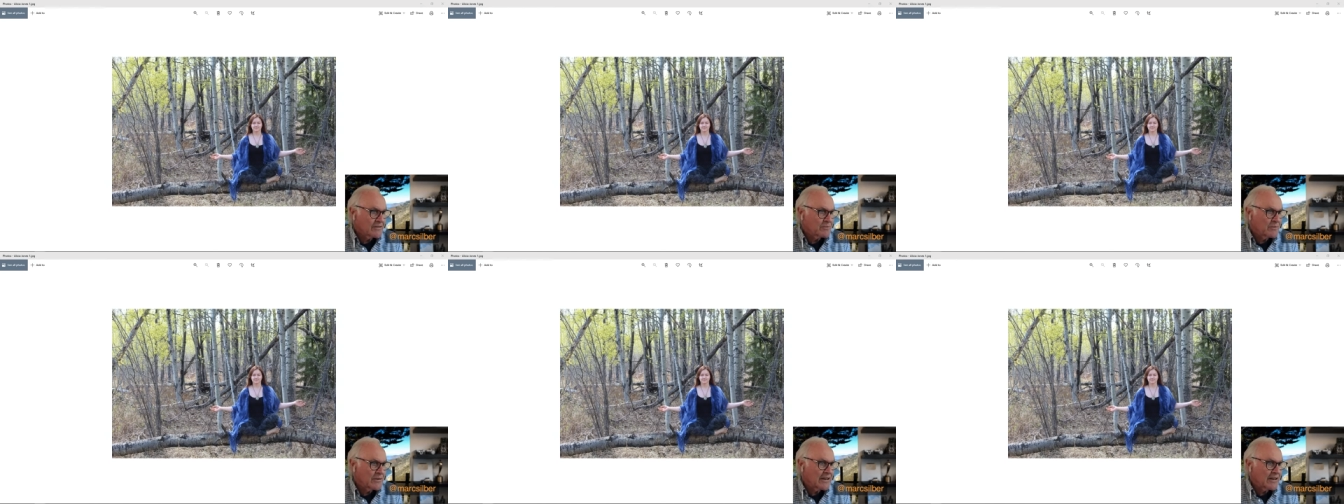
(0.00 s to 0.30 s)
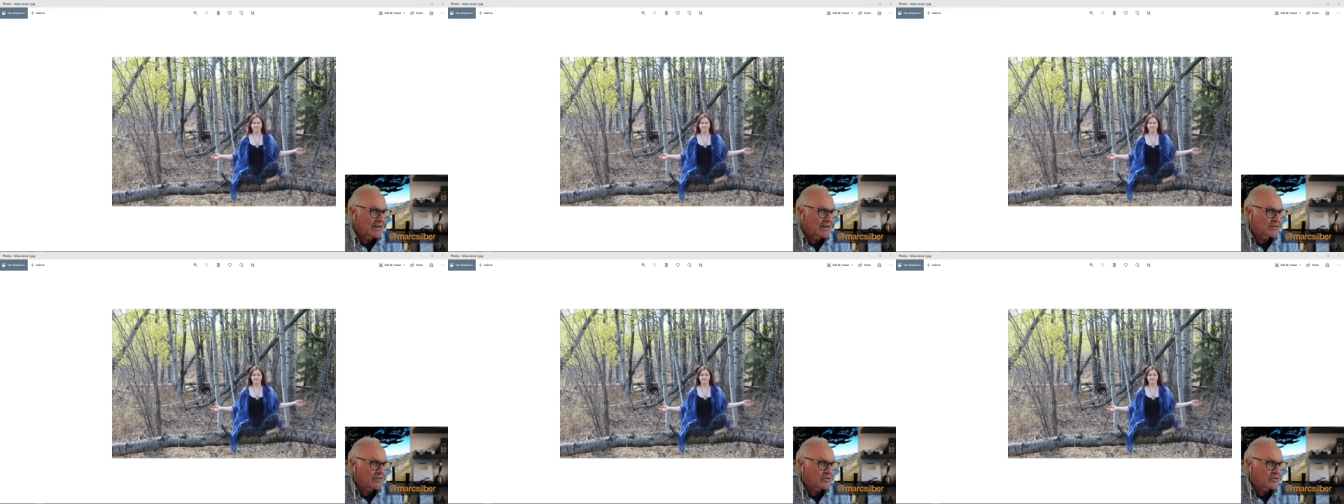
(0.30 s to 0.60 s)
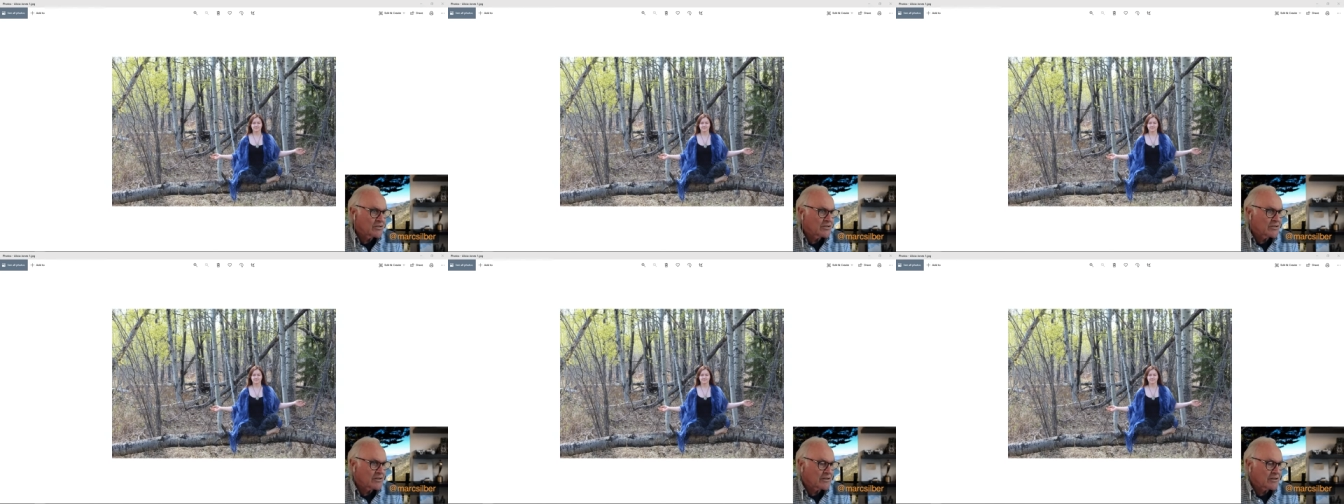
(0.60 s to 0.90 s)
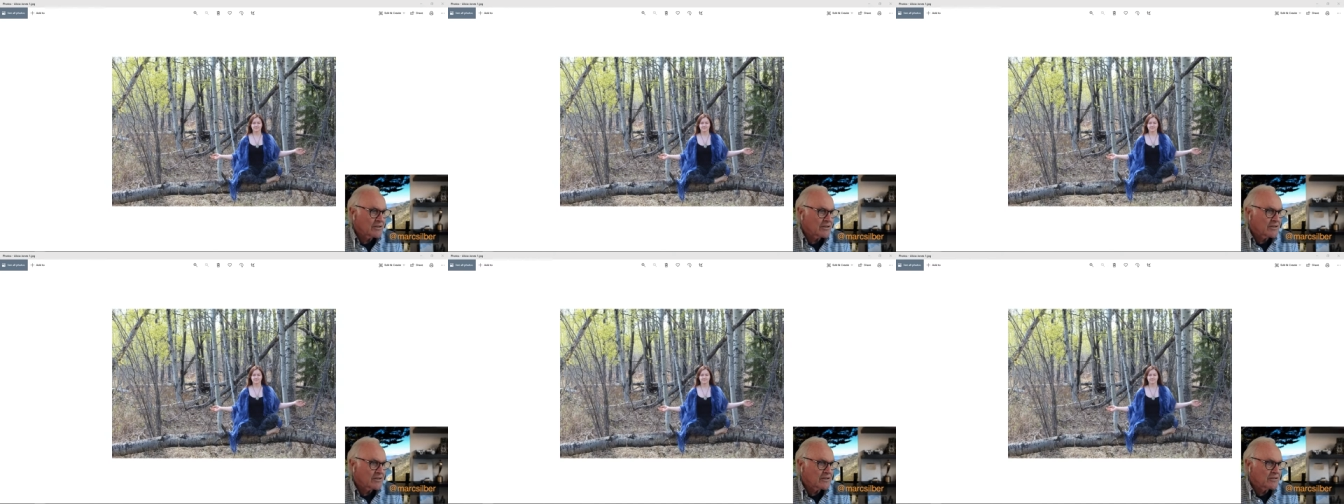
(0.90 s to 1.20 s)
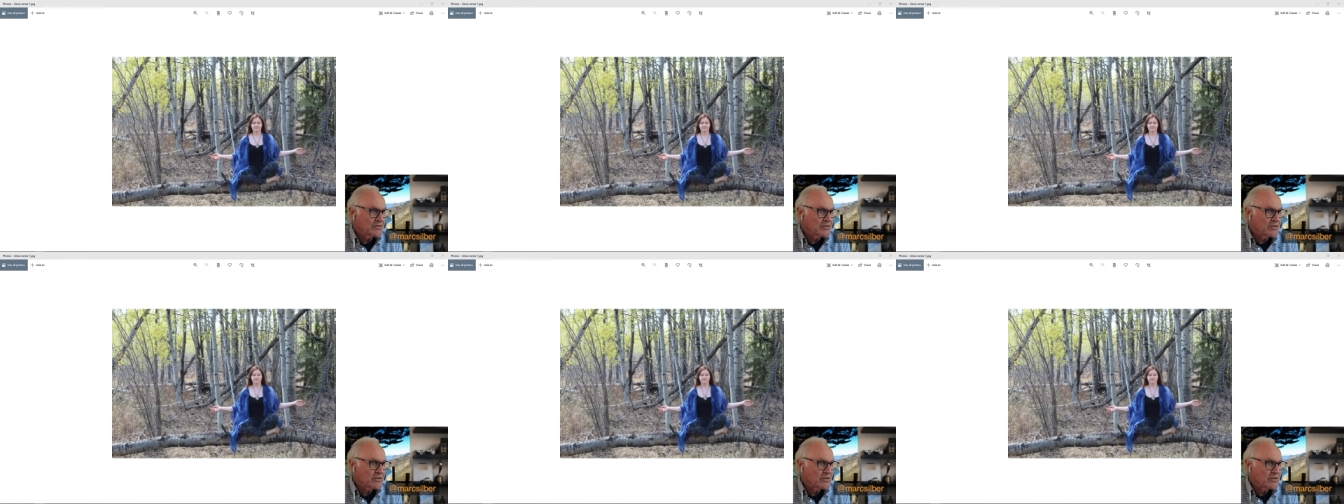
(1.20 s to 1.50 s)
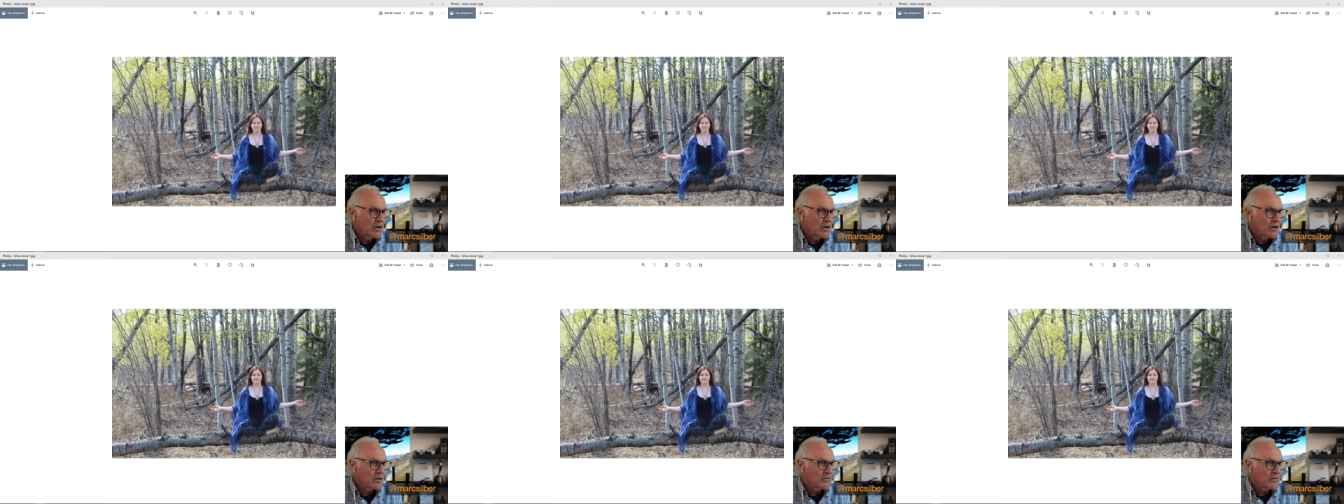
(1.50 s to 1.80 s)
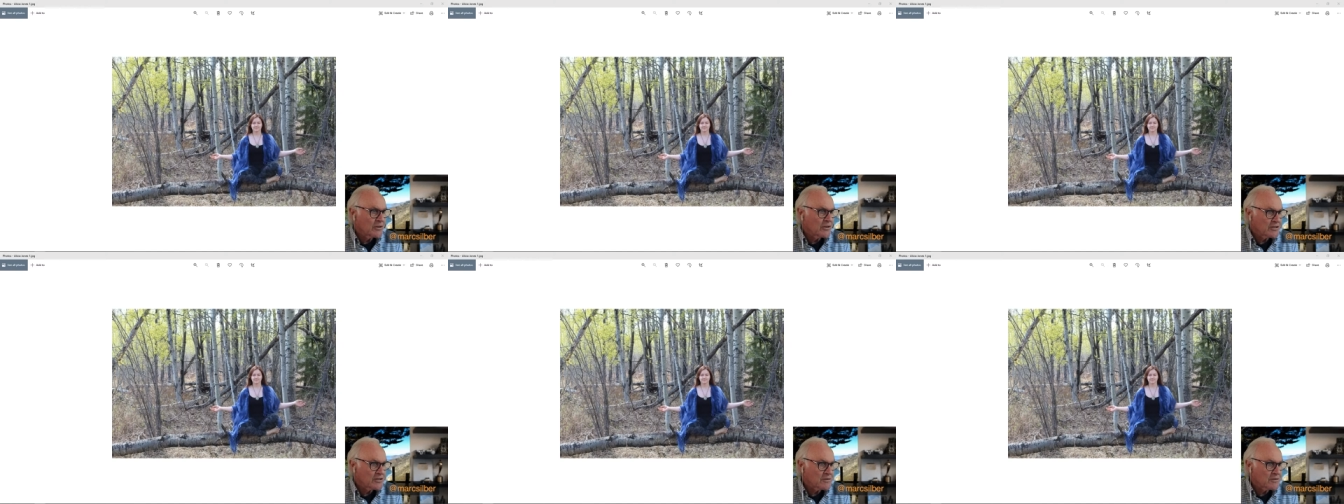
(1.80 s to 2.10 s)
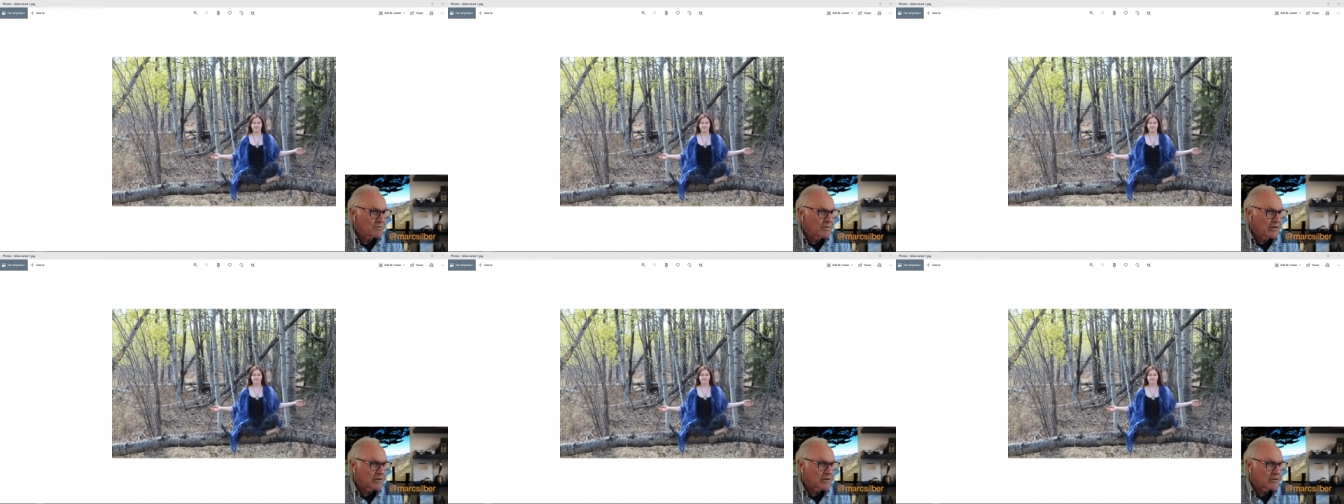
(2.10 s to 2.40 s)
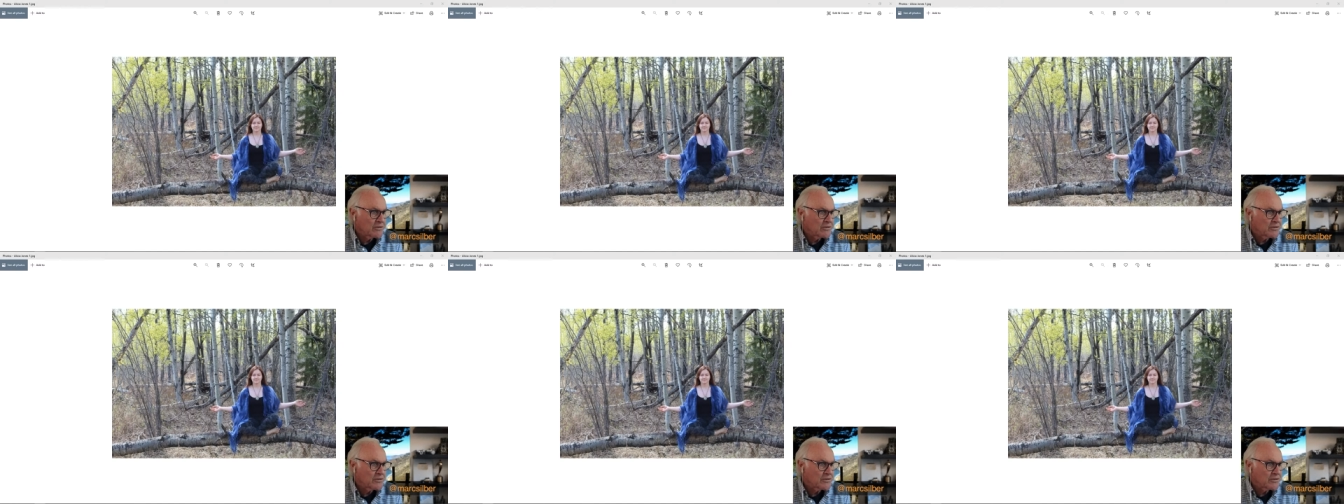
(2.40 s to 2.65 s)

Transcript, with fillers: meaning it's just a little overexposed.